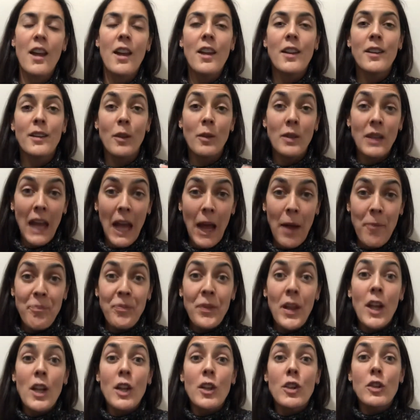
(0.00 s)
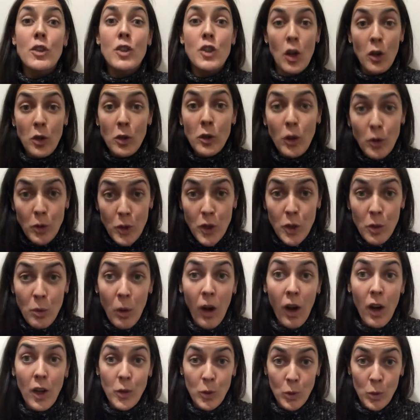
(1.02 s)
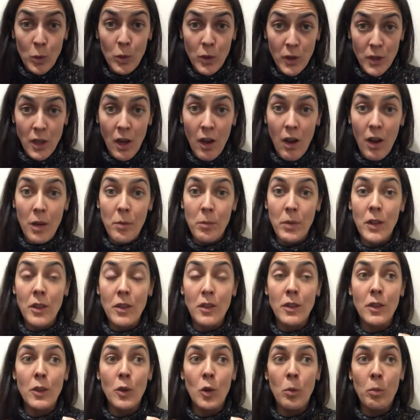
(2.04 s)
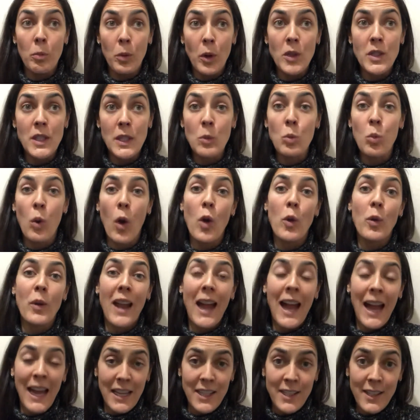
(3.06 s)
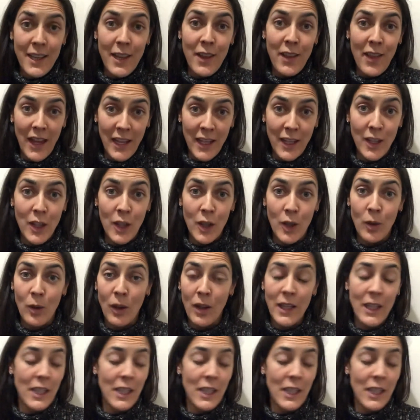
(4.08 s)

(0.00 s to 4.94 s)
So yeah, don't go too hard all the time because your body won't actually thank you.